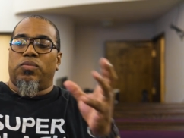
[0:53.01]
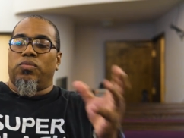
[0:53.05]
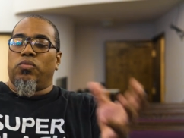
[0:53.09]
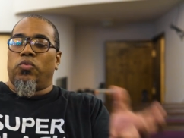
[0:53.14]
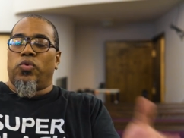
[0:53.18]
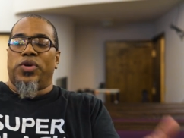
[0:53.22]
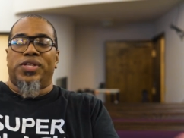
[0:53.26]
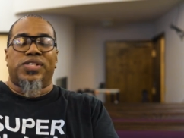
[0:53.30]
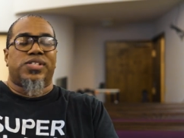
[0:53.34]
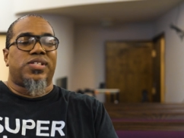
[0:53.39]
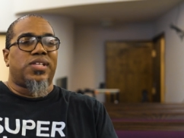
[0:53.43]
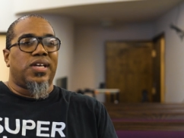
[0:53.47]

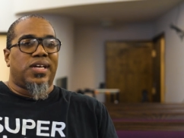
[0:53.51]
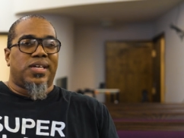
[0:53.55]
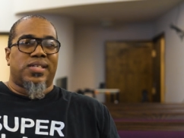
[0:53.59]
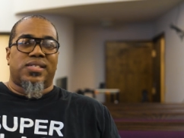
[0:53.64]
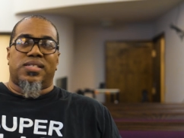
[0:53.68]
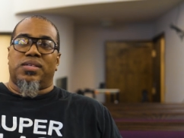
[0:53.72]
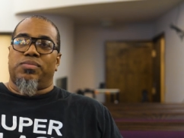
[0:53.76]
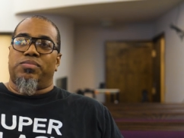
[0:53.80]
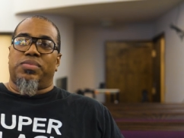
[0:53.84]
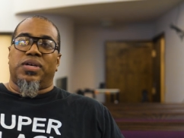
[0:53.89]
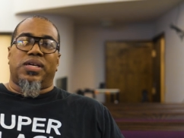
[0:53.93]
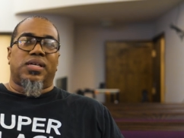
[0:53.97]
Wednesday is
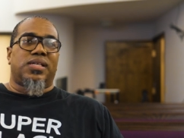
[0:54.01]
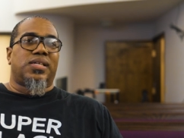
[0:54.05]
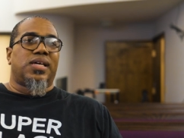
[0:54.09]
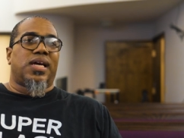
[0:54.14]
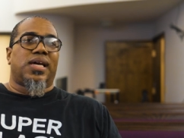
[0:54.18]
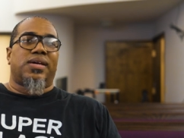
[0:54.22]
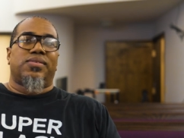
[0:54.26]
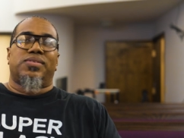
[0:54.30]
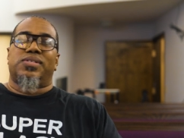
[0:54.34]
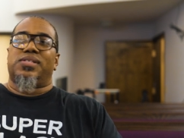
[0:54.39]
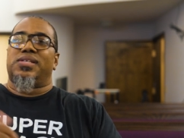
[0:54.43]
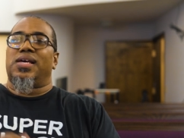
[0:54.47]
the big day
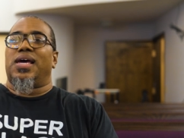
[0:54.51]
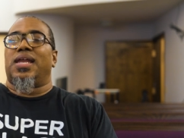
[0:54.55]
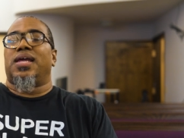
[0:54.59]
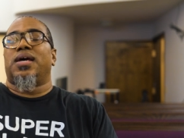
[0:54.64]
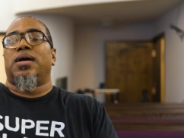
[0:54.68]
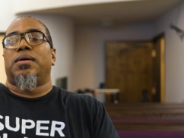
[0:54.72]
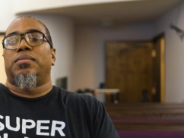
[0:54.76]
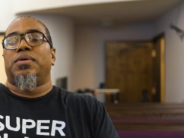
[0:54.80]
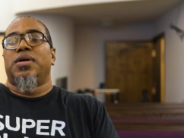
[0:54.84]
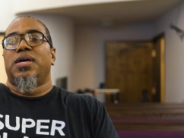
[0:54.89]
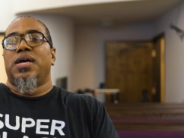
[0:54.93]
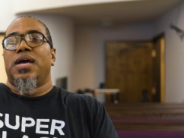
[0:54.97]
of
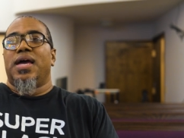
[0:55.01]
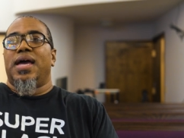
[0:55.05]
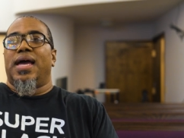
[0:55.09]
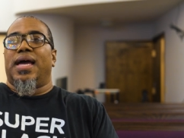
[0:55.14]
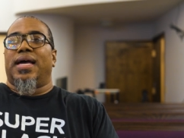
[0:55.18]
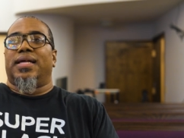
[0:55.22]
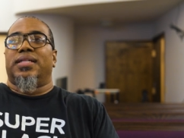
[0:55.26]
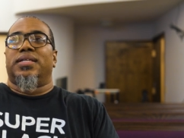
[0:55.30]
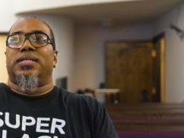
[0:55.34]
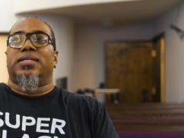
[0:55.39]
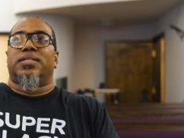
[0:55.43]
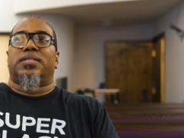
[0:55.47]
setup,
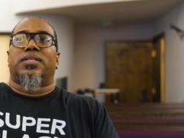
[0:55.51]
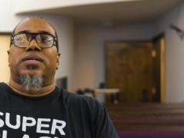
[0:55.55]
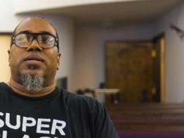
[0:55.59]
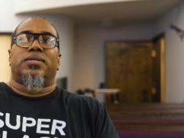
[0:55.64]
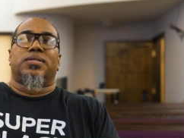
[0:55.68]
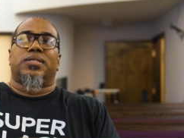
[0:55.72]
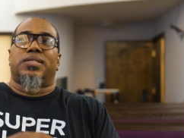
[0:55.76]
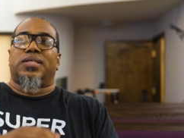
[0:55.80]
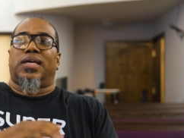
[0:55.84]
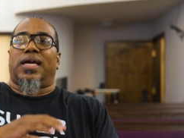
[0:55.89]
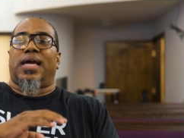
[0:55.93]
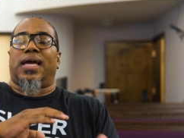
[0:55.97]
and then
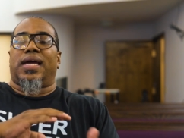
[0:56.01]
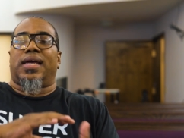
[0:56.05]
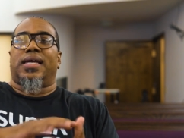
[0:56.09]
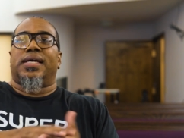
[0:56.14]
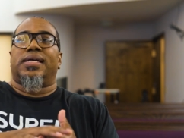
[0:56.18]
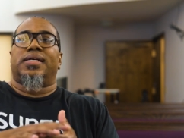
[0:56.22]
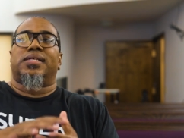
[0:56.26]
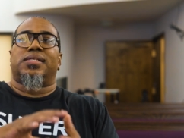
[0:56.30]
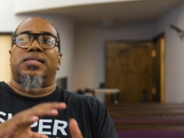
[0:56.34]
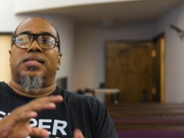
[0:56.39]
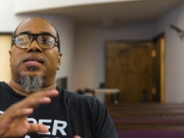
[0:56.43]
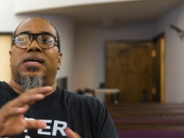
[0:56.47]
Thursday
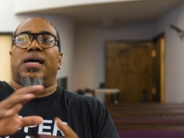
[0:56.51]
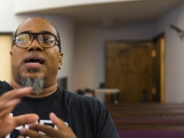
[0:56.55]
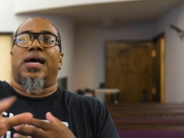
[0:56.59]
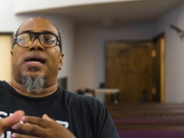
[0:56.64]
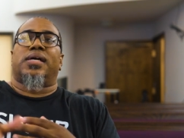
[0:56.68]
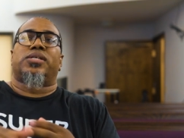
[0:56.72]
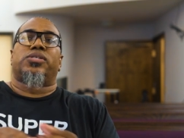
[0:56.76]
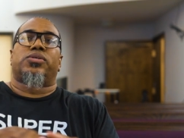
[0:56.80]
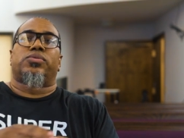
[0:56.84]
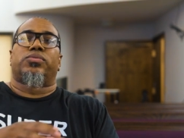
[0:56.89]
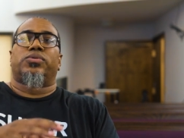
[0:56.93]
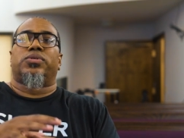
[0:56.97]
is the
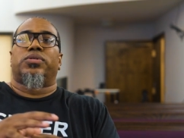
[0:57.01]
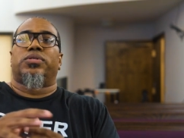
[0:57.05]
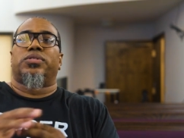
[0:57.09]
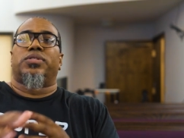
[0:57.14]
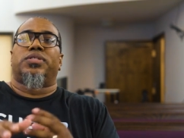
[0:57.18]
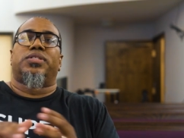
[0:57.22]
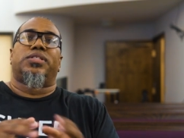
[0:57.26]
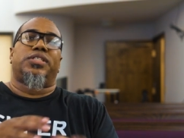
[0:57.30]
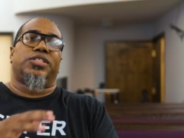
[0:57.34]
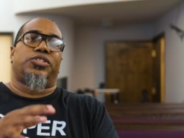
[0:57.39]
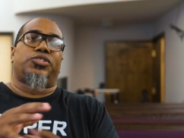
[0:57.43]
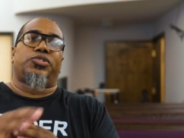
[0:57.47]
actual
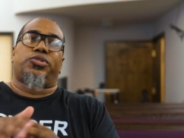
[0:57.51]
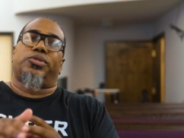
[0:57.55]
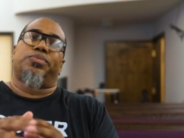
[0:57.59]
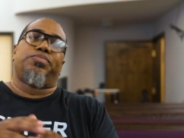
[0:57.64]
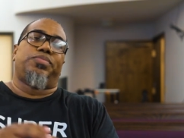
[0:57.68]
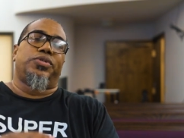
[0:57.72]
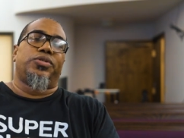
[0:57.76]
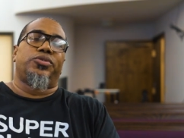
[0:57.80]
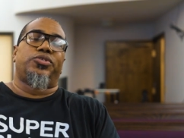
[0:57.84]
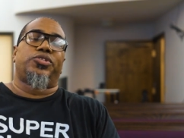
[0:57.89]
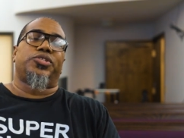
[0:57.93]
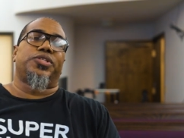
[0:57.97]

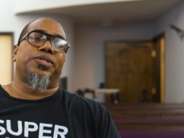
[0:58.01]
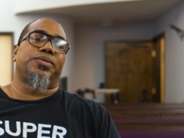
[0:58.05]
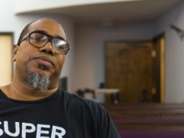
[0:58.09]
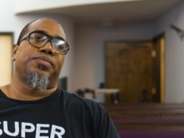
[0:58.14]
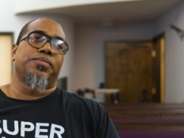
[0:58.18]
distribution.